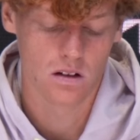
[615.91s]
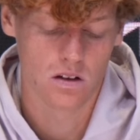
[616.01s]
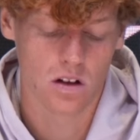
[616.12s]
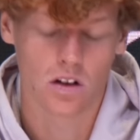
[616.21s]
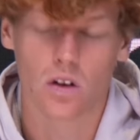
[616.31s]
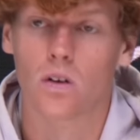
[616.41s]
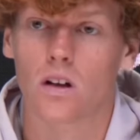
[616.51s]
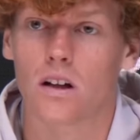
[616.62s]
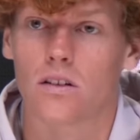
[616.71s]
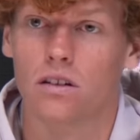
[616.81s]
not
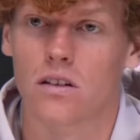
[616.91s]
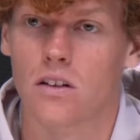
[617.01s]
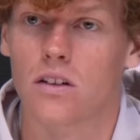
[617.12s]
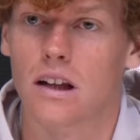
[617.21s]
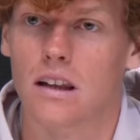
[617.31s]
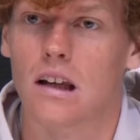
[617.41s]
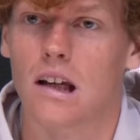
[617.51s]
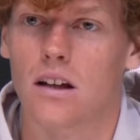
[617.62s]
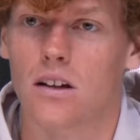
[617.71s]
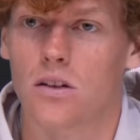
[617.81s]
only on that day.